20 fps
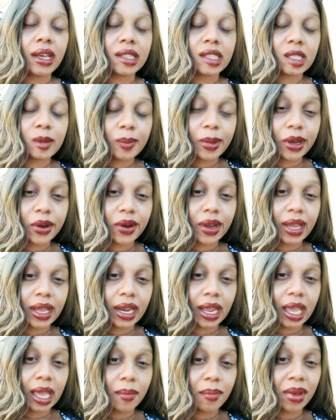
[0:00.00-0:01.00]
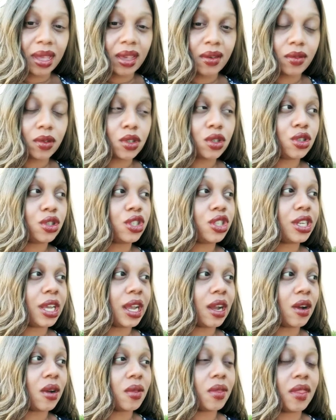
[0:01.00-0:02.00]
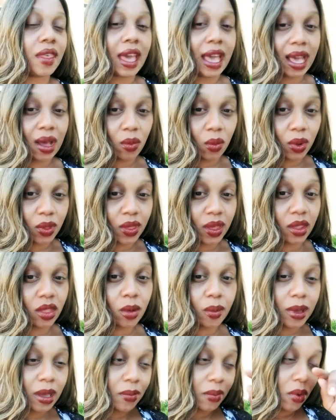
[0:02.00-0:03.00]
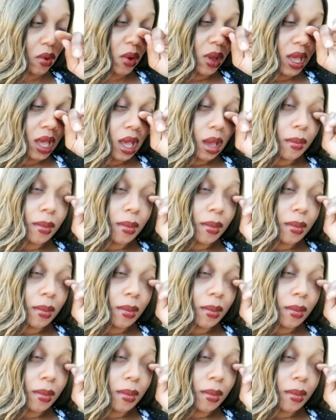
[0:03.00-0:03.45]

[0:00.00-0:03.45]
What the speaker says: good spirit and be able to share that with other people.